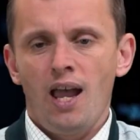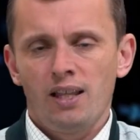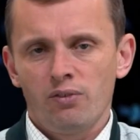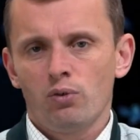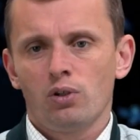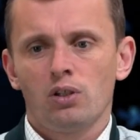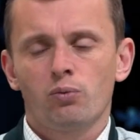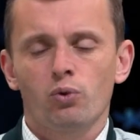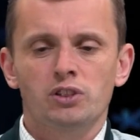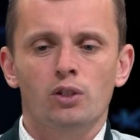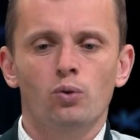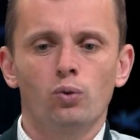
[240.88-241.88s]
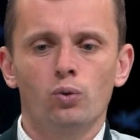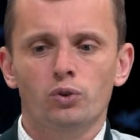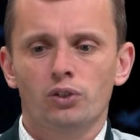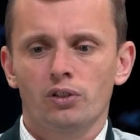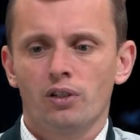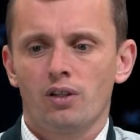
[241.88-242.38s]
And it was a
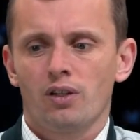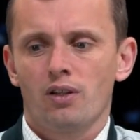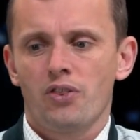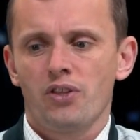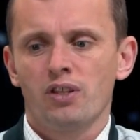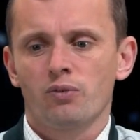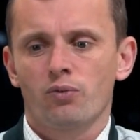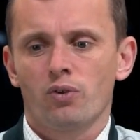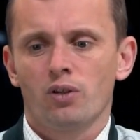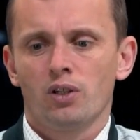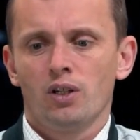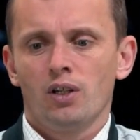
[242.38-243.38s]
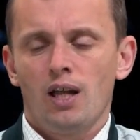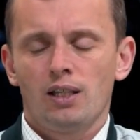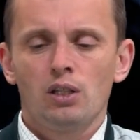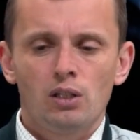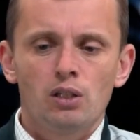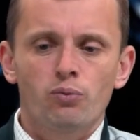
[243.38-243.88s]
good thing
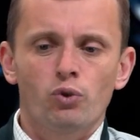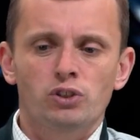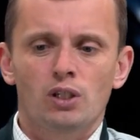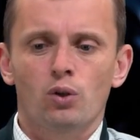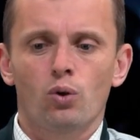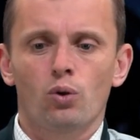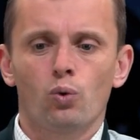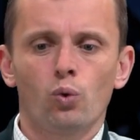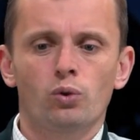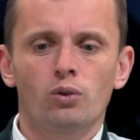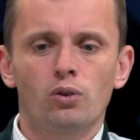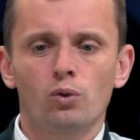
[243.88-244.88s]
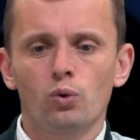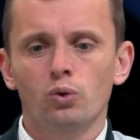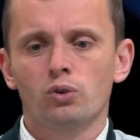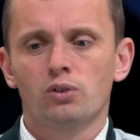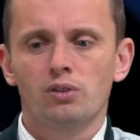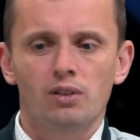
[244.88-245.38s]
it was a
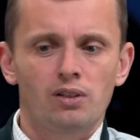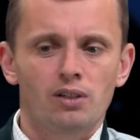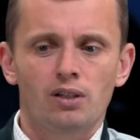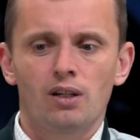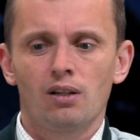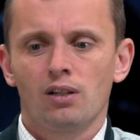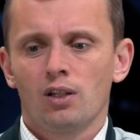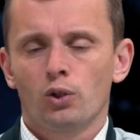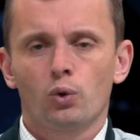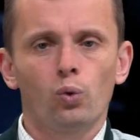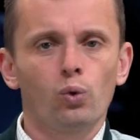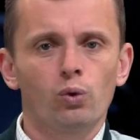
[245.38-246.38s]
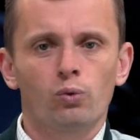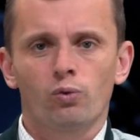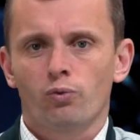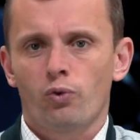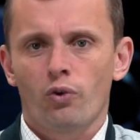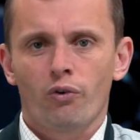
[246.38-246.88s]
good tool
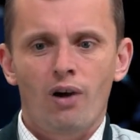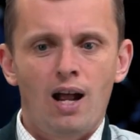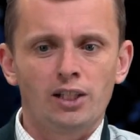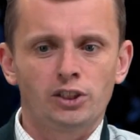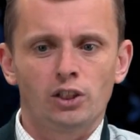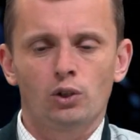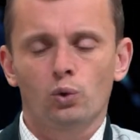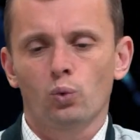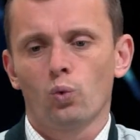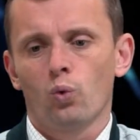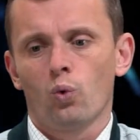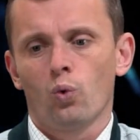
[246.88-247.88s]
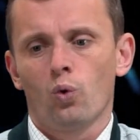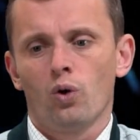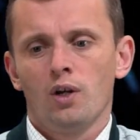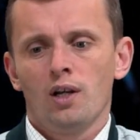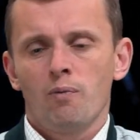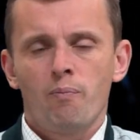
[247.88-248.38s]
for Russia
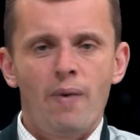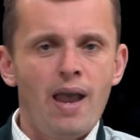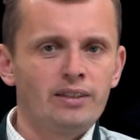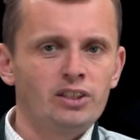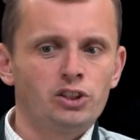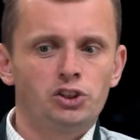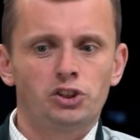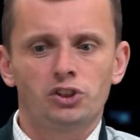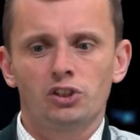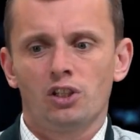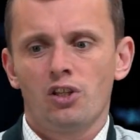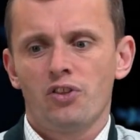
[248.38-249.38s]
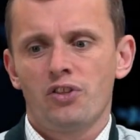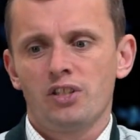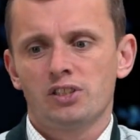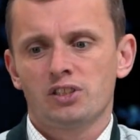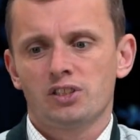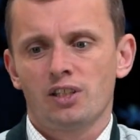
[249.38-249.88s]
to manage
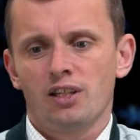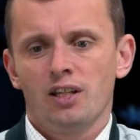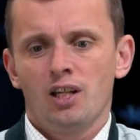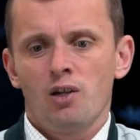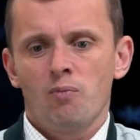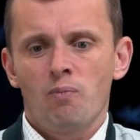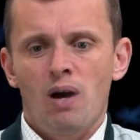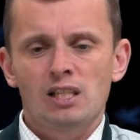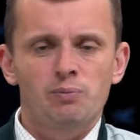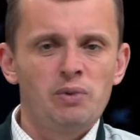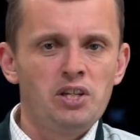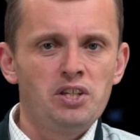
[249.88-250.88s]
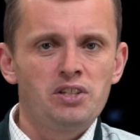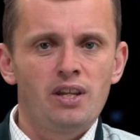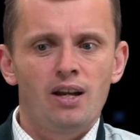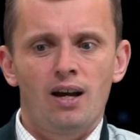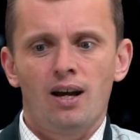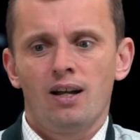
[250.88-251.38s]
this mass
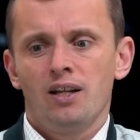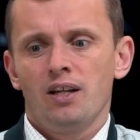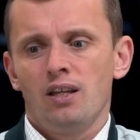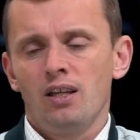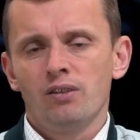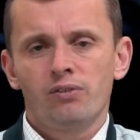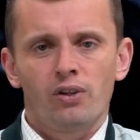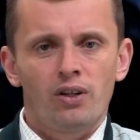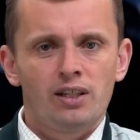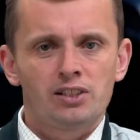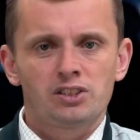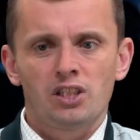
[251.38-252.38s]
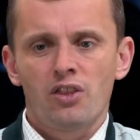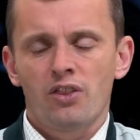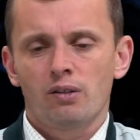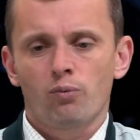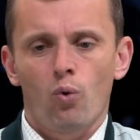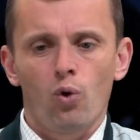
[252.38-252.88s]
media influence in
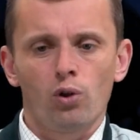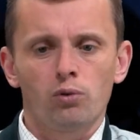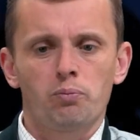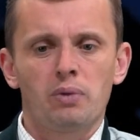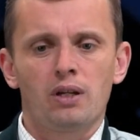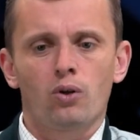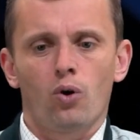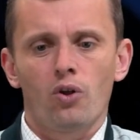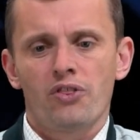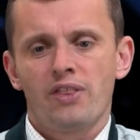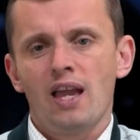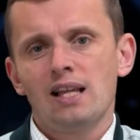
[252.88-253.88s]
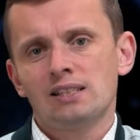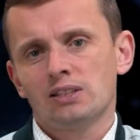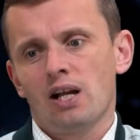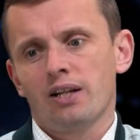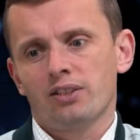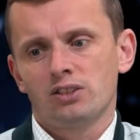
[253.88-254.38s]
the world, because they
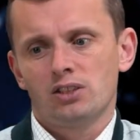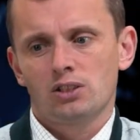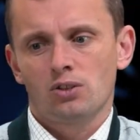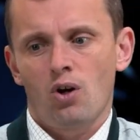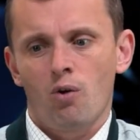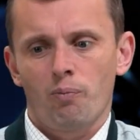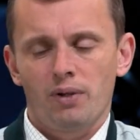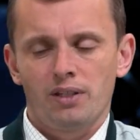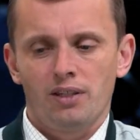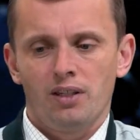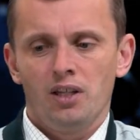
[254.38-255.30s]
started this company.